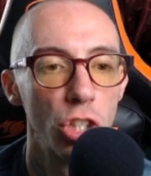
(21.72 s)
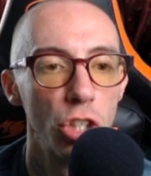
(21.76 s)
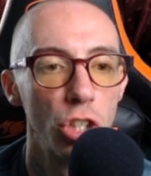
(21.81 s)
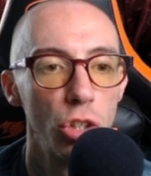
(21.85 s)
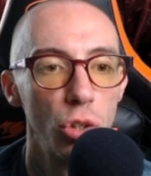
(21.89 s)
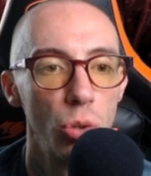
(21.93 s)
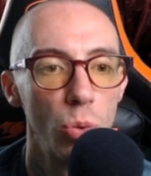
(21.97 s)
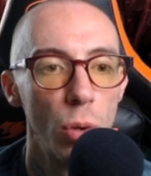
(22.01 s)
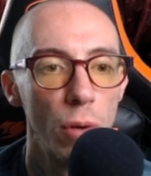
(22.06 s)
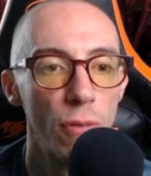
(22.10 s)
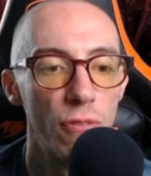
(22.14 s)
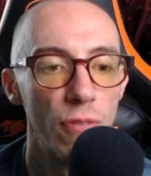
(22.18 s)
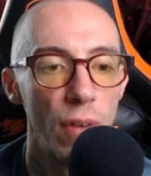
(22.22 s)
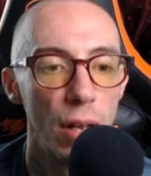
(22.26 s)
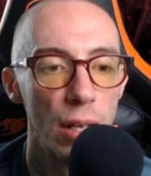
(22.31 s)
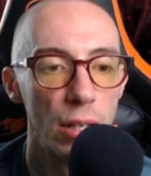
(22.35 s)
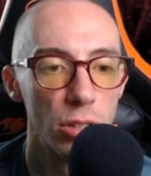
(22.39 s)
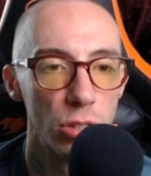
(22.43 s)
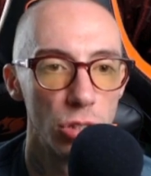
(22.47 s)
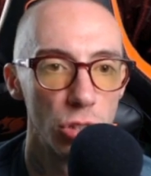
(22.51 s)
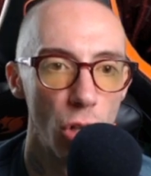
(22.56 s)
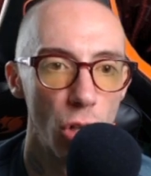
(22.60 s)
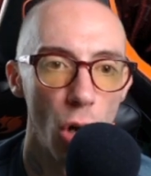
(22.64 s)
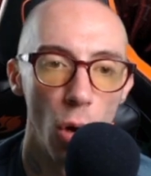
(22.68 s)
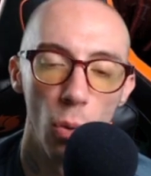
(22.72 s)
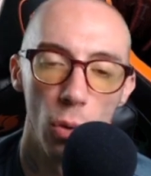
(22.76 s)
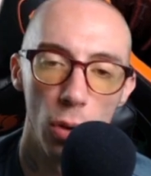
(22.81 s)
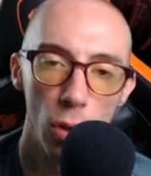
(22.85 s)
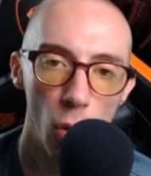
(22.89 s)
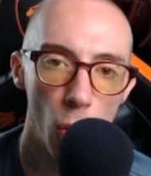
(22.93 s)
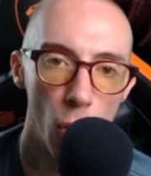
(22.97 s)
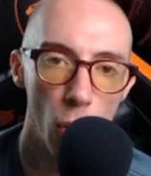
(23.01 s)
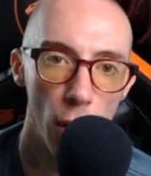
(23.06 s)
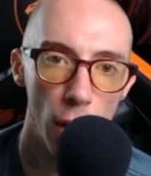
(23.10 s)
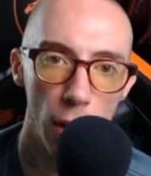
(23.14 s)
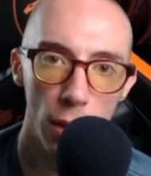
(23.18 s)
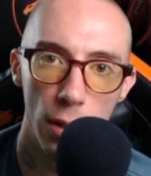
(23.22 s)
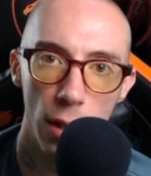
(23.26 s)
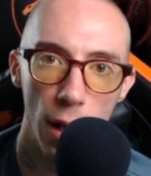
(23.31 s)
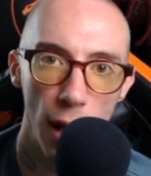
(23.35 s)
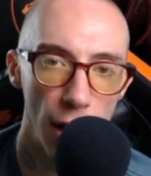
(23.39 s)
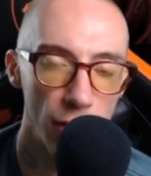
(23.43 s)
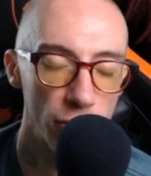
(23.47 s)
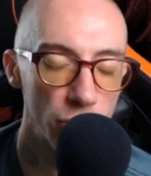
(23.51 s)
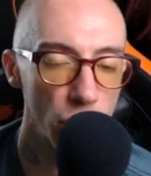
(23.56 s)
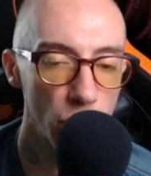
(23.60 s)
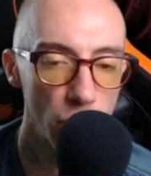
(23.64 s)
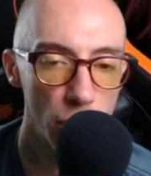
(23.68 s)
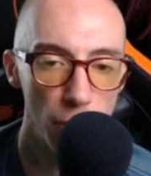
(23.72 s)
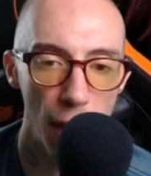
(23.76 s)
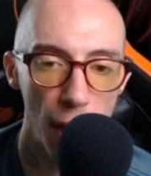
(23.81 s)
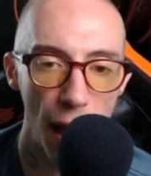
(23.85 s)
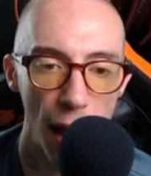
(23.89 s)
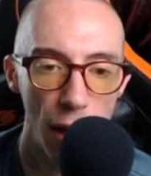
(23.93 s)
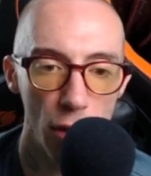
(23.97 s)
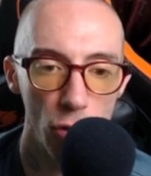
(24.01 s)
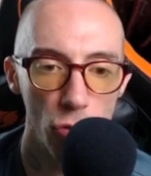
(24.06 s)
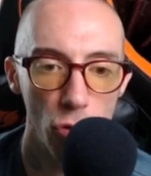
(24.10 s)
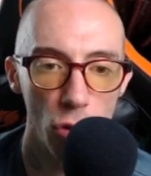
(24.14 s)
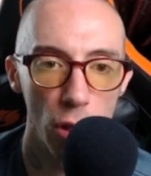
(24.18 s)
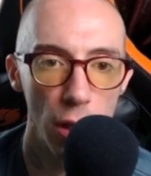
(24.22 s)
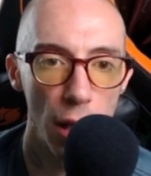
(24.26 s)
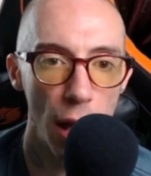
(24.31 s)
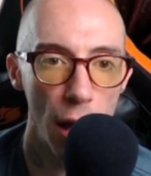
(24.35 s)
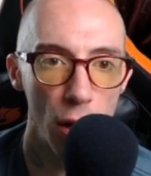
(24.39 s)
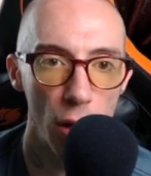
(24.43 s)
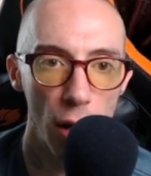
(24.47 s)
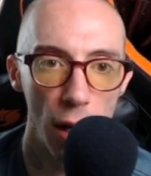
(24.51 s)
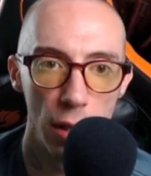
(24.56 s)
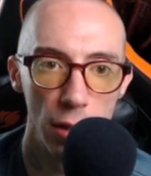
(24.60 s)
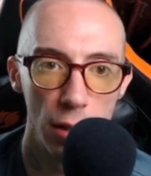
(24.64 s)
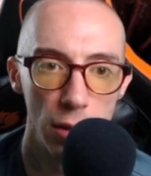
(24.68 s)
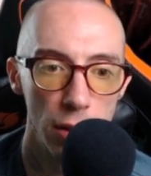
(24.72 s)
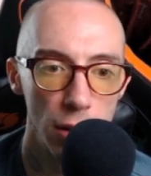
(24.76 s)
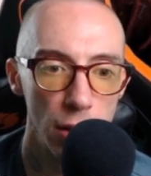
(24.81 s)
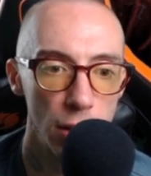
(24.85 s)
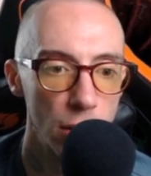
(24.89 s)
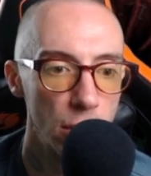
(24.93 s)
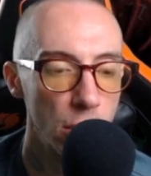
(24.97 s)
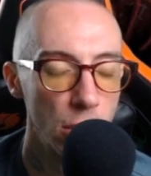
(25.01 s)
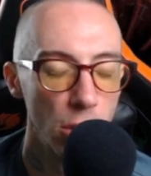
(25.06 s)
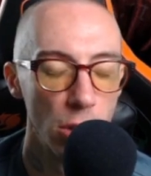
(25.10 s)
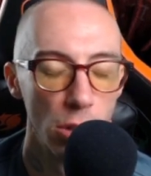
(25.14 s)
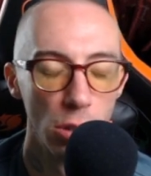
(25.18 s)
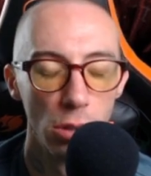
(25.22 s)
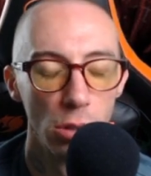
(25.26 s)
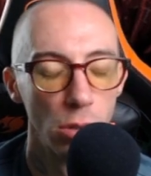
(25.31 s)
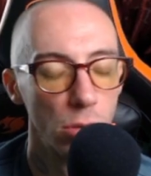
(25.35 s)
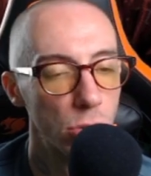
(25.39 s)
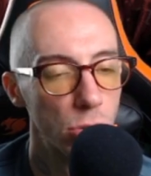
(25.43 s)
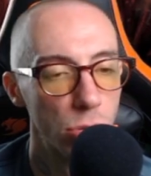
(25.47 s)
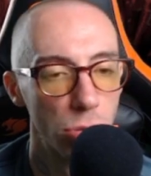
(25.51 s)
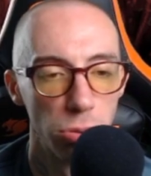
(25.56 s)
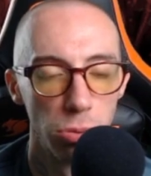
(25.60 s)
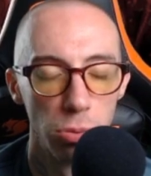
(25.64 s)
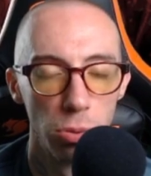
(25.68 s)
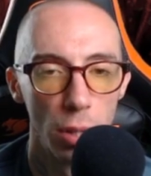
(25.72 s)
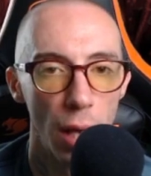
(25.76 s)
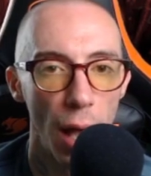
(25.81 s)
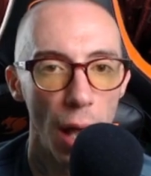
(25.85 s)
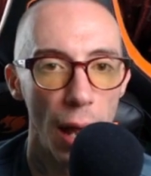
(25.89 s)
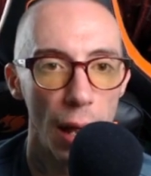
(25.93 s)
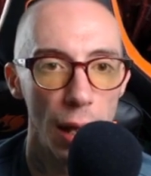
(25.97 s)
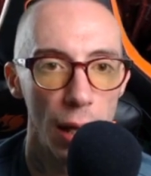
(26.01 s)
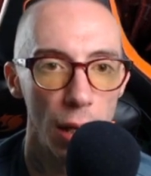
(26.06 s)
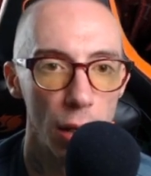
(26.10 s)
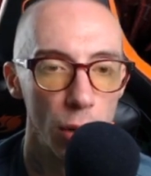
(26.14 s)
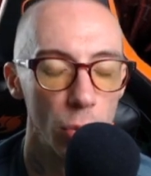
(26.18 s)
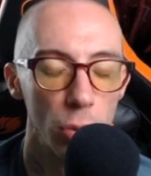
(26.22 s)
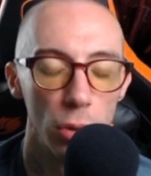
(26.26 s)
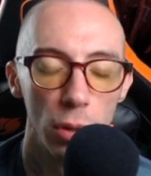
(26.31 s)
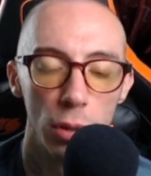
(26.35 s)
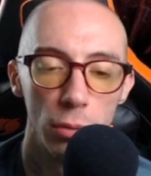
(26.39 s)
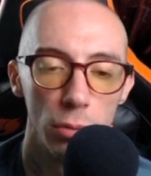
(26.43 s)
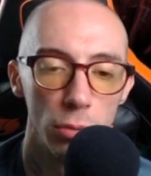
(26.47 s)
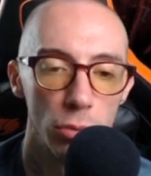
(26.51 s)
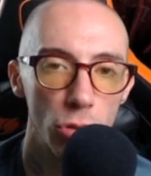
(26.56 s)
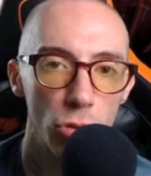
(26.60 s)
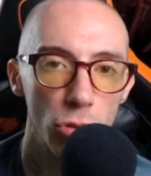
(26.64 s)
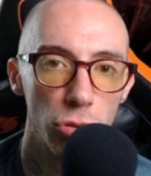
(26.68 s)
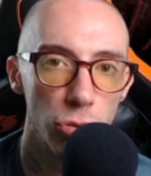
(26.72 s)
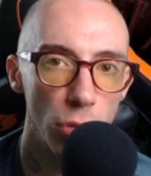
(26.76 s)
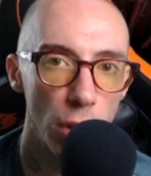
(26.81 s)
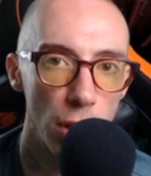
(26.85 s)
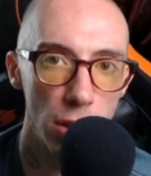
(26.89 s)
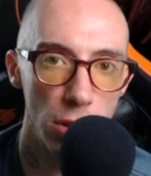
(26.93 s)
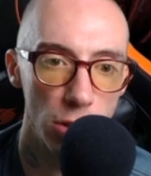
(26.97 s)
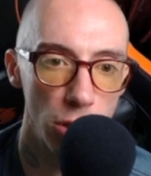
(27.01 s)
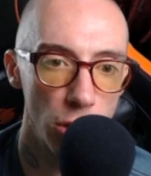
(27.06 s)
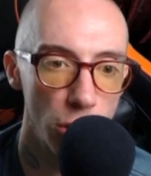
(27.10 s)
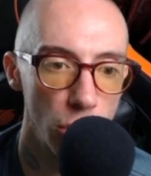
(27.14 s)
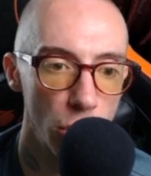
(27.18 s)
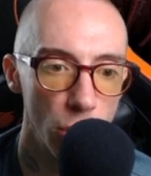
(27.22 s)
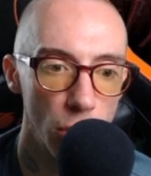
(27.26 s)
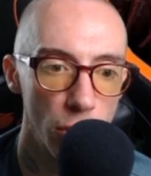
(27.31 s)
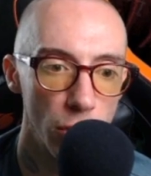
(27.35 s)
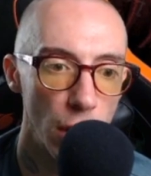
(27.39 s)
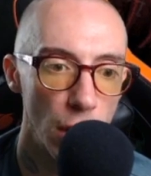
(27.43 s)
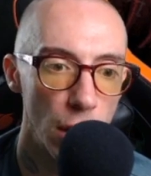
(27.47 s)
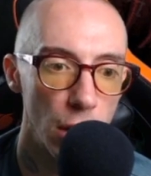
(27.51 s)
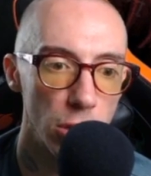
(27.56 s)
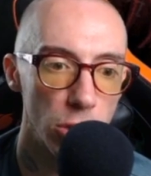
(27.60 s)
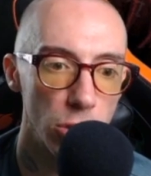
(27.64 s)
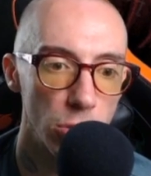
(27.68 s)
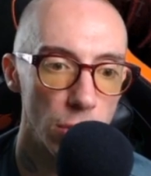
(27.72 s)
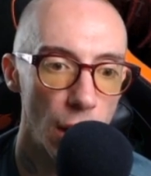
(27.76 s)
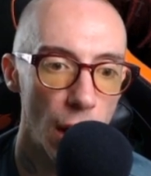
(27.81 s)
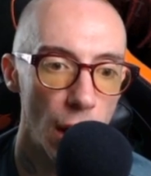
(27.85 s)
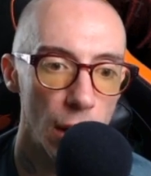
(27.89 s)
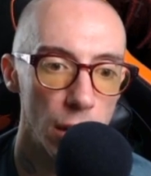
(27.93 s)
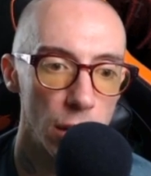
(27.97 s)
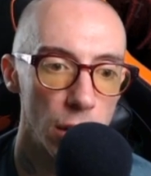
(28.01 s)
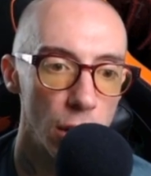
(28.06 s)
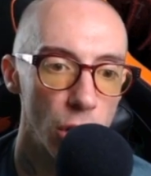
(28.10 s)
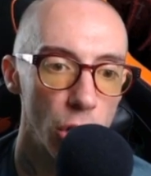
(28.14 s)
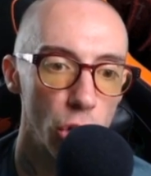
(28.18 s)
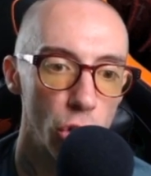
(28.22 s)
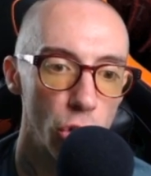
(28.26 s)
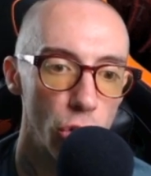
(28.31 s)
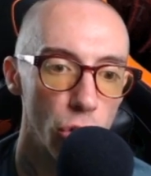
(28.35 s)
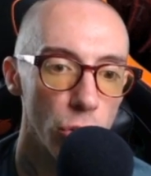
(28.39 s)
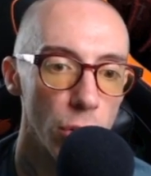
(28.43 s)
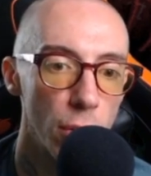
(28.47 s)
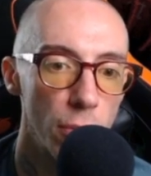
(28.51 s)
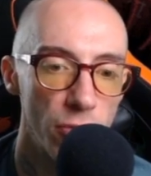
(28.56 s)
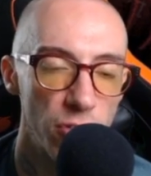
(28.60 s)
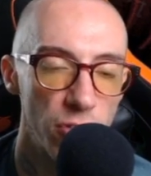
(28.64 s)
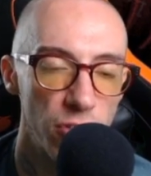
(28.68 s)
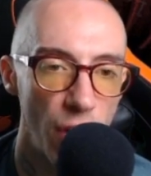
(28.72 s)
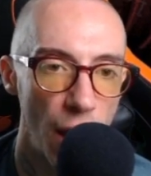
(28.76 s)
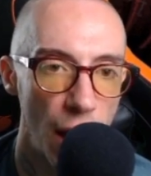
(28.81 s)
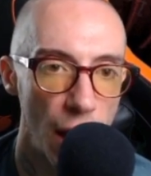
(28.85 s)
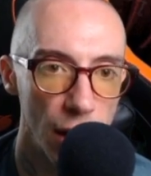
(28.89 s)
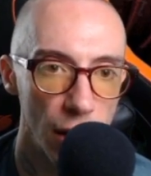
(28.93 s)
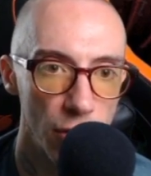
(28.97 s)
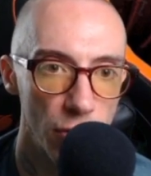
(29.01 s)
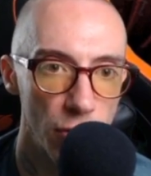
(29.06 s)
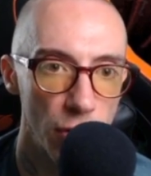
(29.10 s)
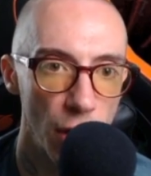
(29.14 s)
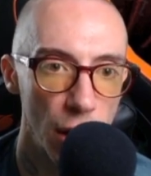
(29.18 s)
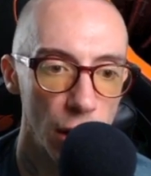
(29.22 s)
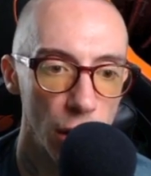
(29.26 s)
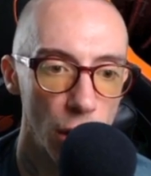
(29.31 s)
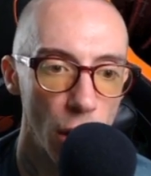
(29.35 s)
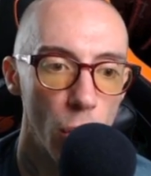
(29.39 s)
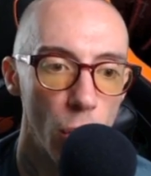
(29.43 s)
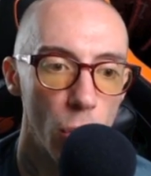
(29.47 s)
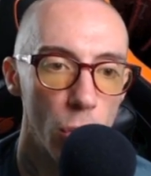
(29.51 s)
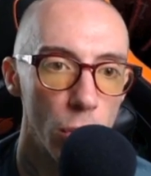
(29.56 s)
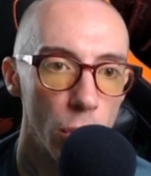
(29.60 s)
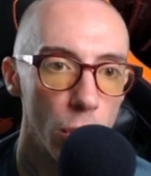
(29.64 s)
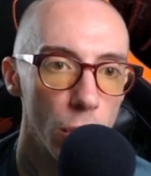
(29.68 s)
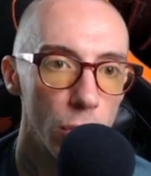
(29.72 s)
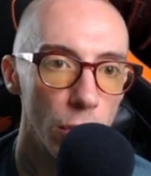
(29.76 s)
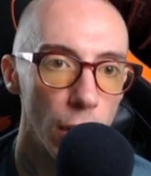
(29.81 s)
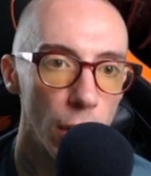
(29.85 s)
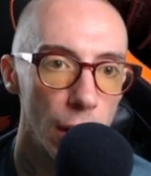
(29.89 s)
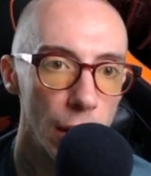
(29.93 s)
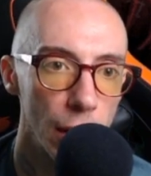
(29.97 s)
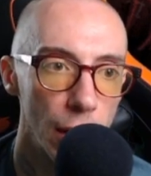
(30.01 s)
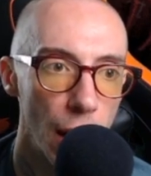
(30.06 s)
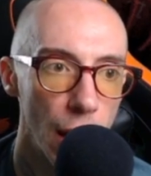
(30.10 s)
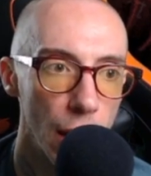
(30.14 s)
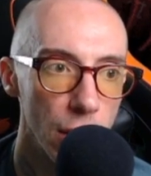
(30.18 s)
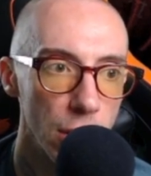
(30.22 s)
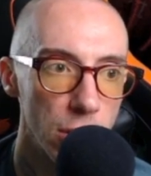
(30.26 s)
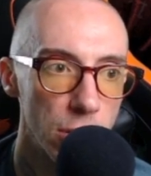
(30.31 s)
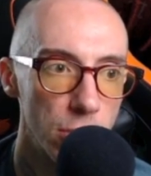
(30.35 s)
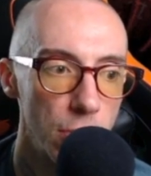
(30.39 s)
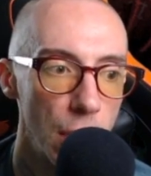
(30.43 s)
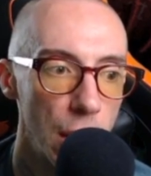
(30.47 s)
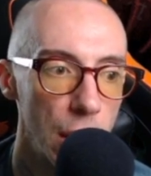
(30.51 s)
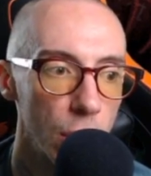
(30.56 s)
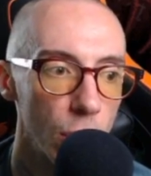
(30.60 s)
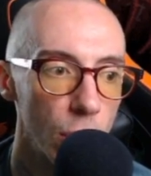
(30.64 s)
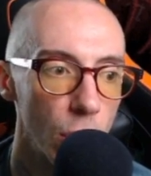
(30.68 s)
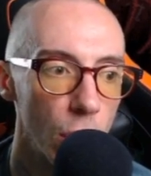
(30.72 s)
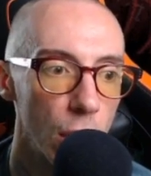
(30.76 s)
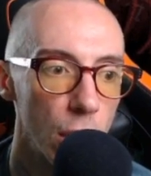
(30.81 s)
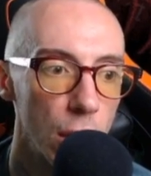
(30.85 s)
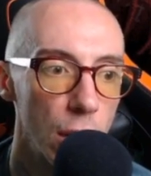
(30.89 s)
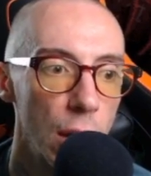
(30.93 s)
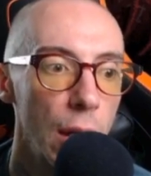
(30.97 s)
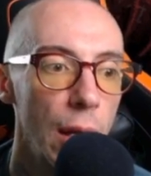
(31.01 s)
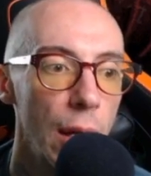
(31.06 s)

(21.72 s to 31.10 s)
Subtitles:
of new events going on after the Battle Royale ended. We got hit with crazy new events. We got the Grimfang event going on right now, this main one.